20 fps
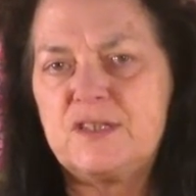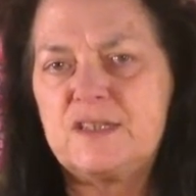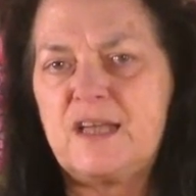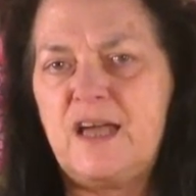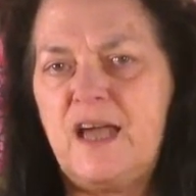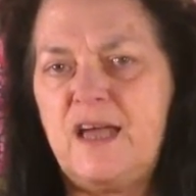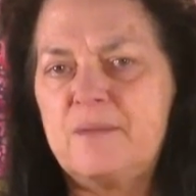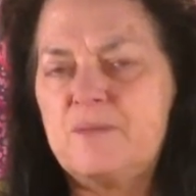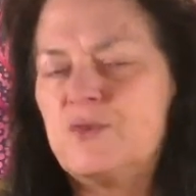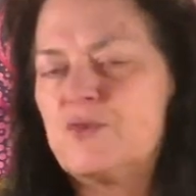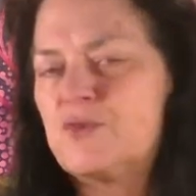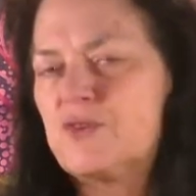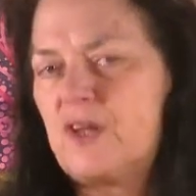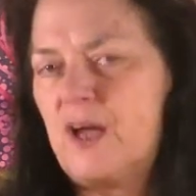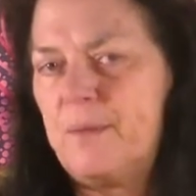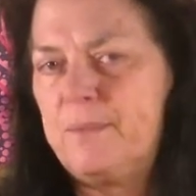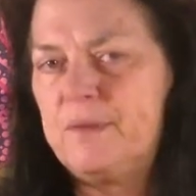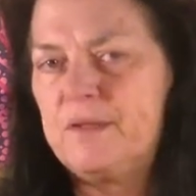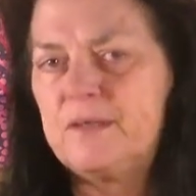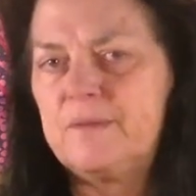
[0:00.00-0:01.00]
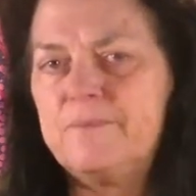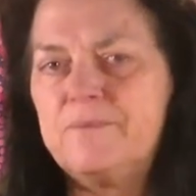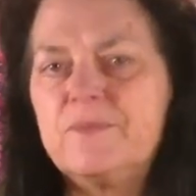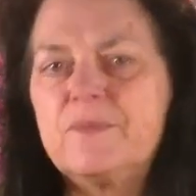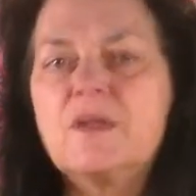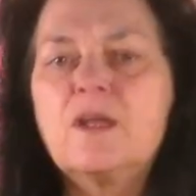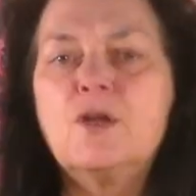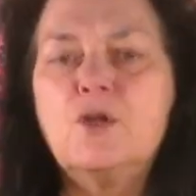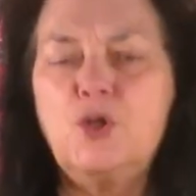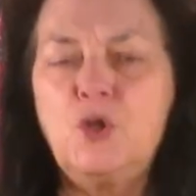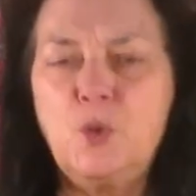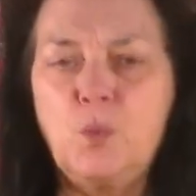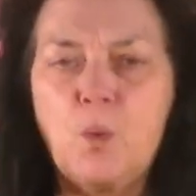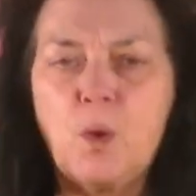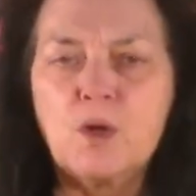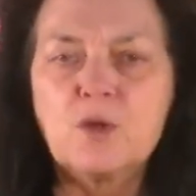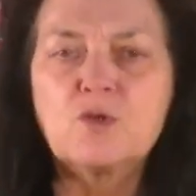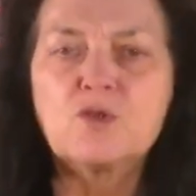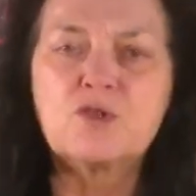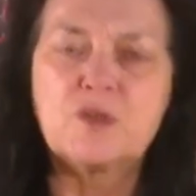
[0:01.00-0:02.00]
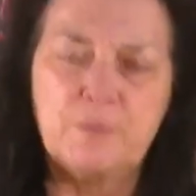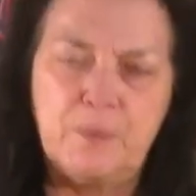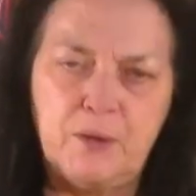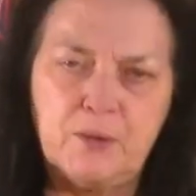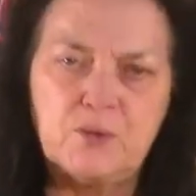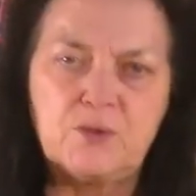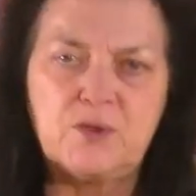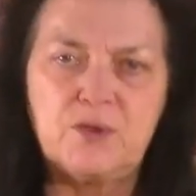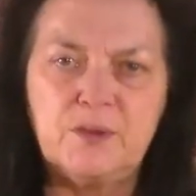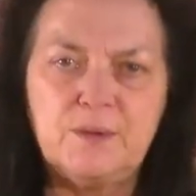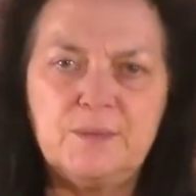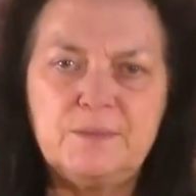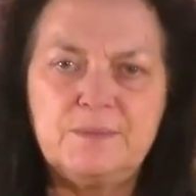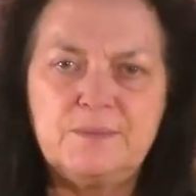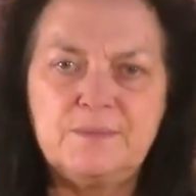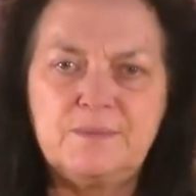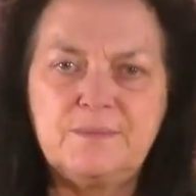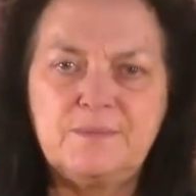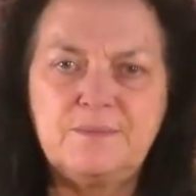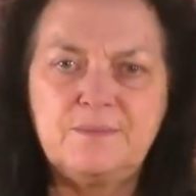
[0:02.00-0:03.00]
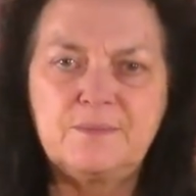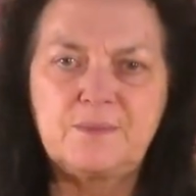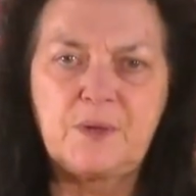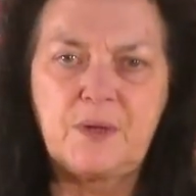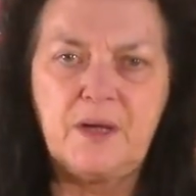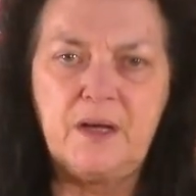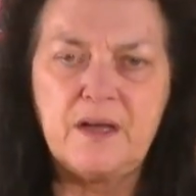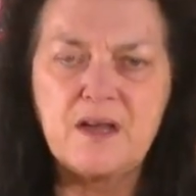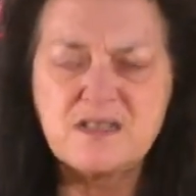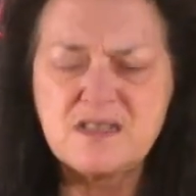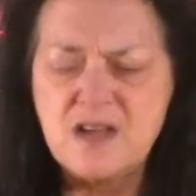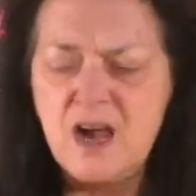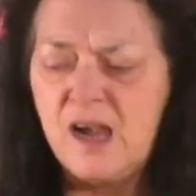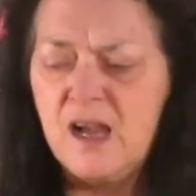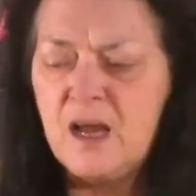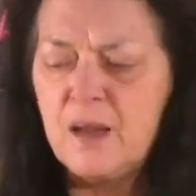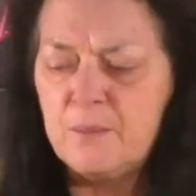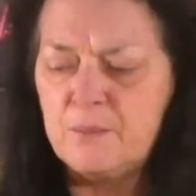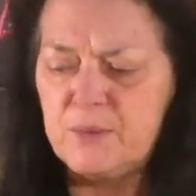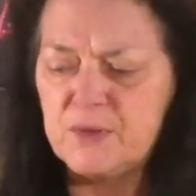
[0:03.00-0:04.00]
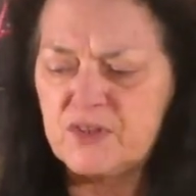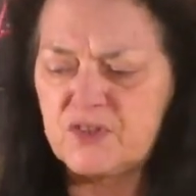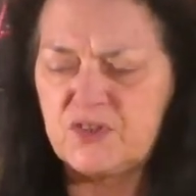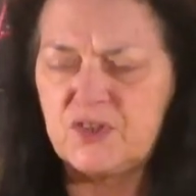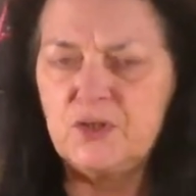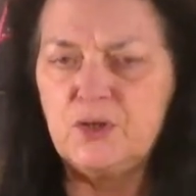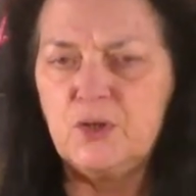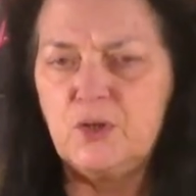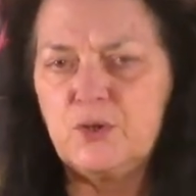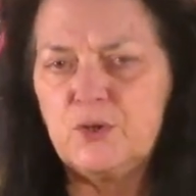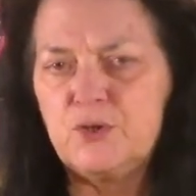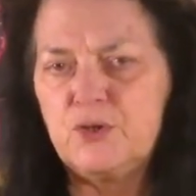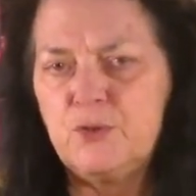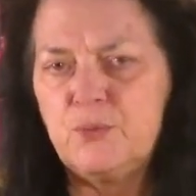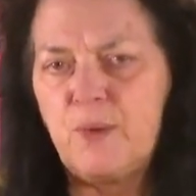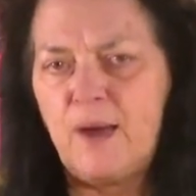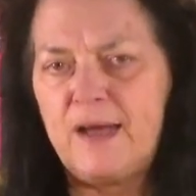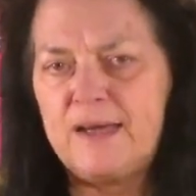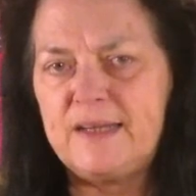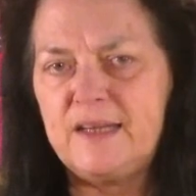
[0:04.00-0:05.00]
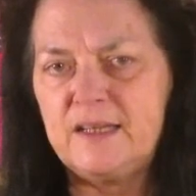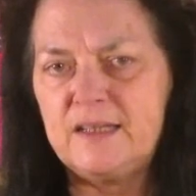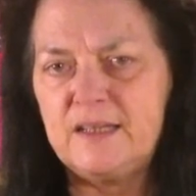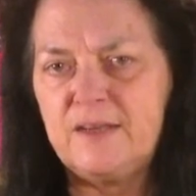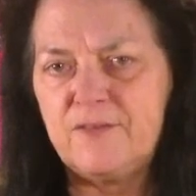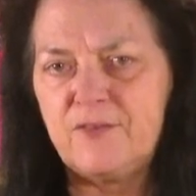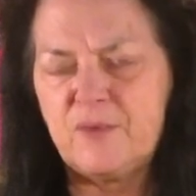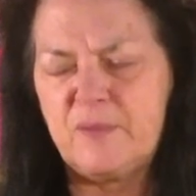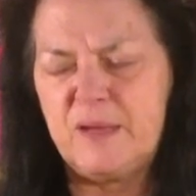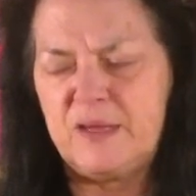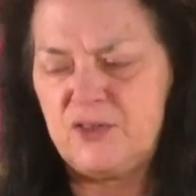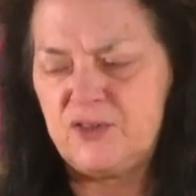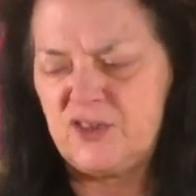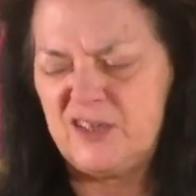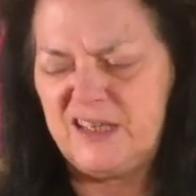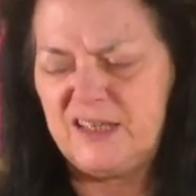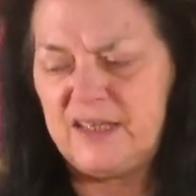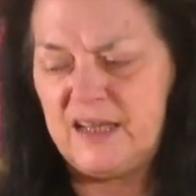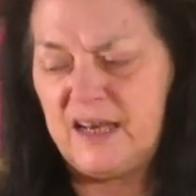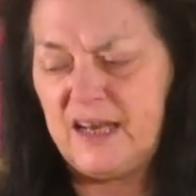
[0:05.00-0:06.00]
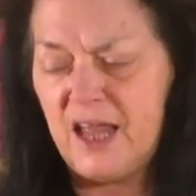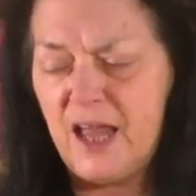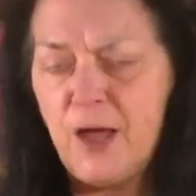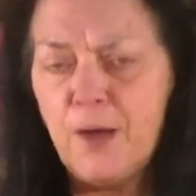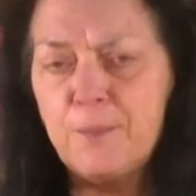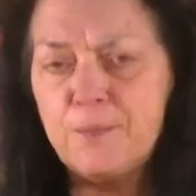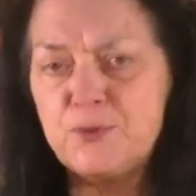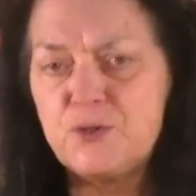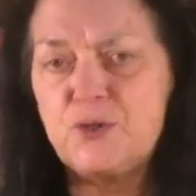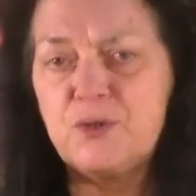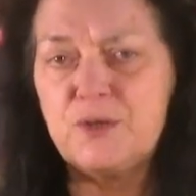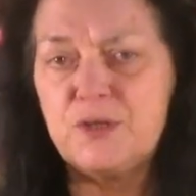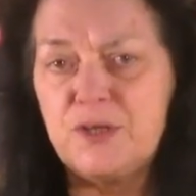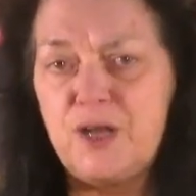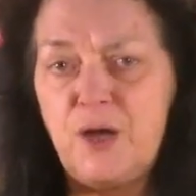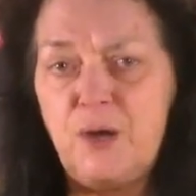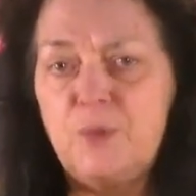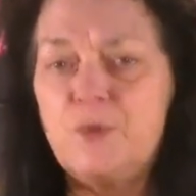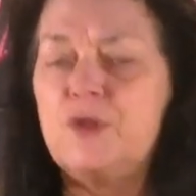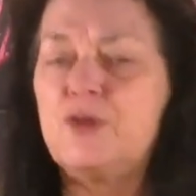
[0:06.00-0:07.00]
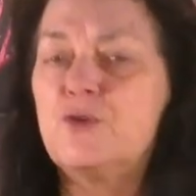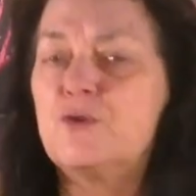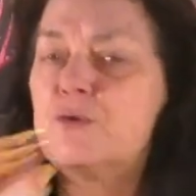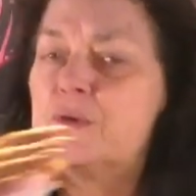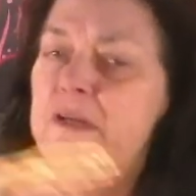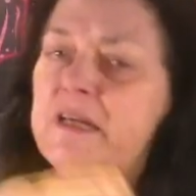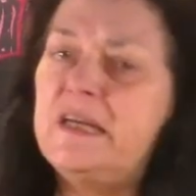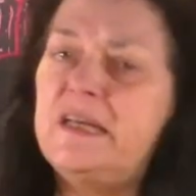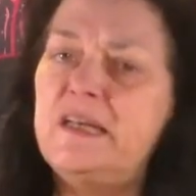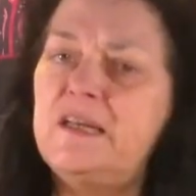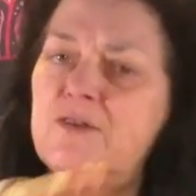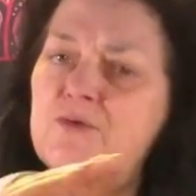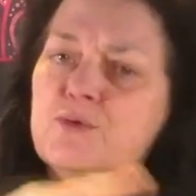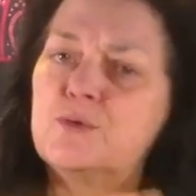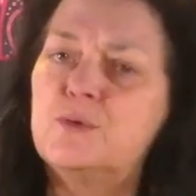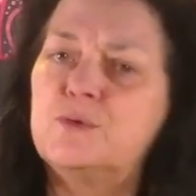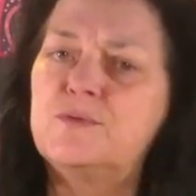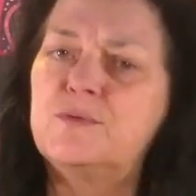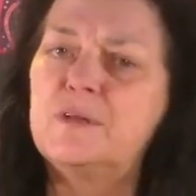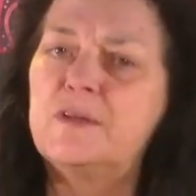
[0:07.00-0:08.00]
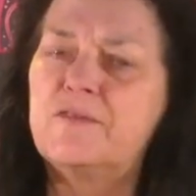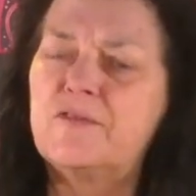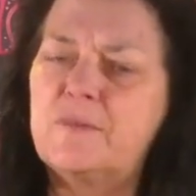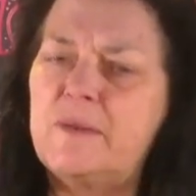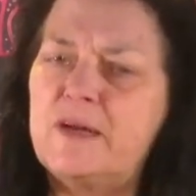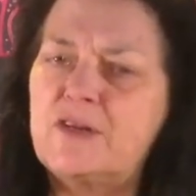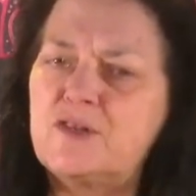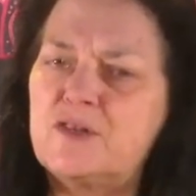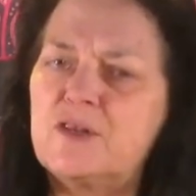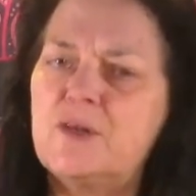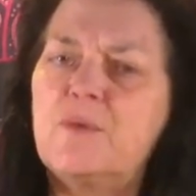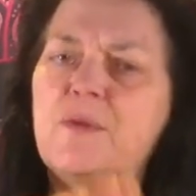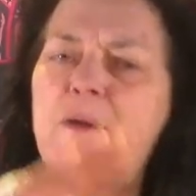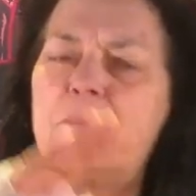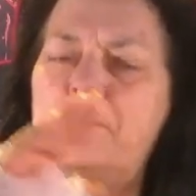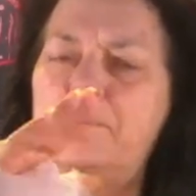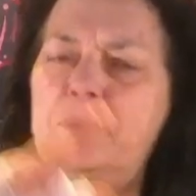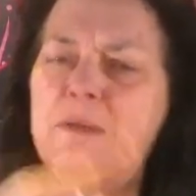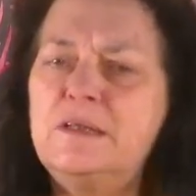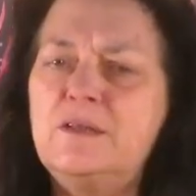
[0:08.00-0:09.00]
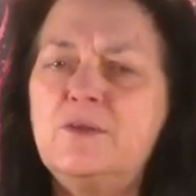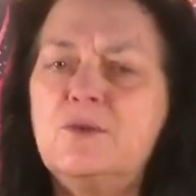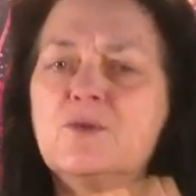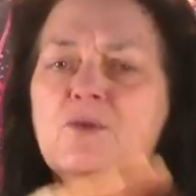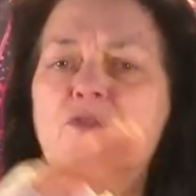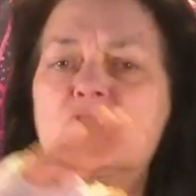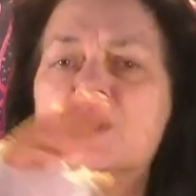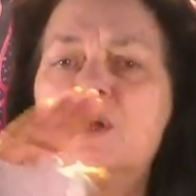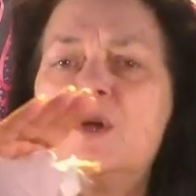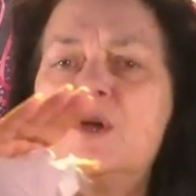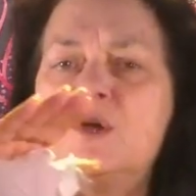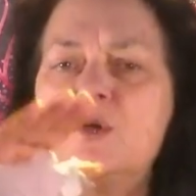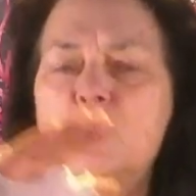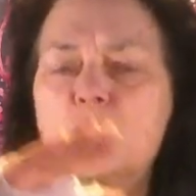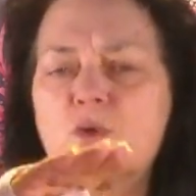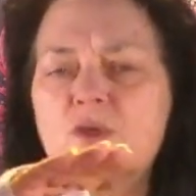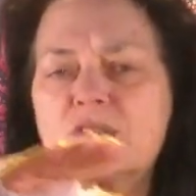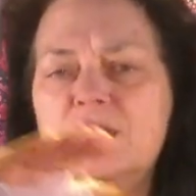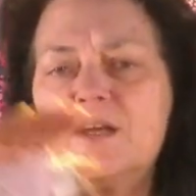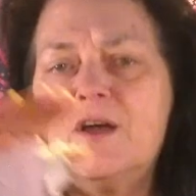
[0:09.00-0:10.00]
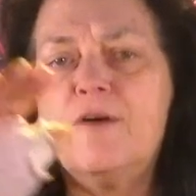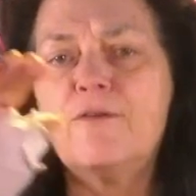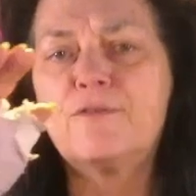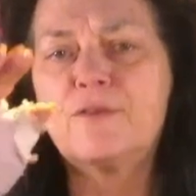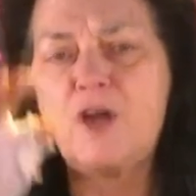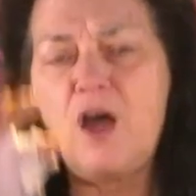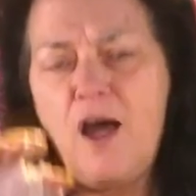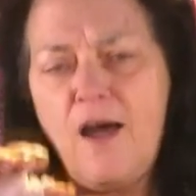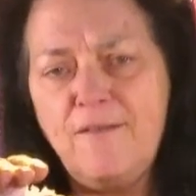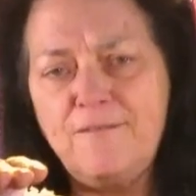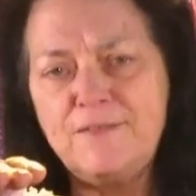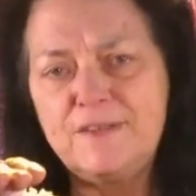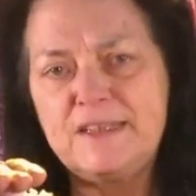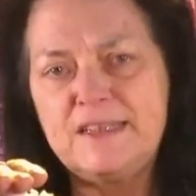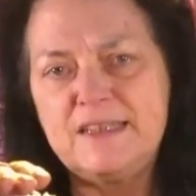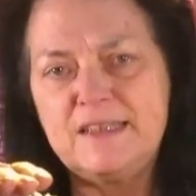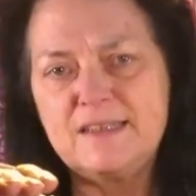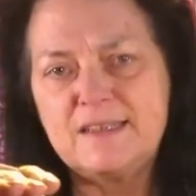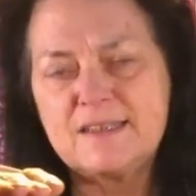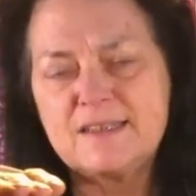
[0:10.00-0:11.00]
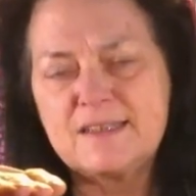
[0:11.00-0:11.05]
in time to stop it. You weren't supposed to, okay? But still, you write down the information, and that helps you to know that you're getting truthful information, though. That builds your self-confidence,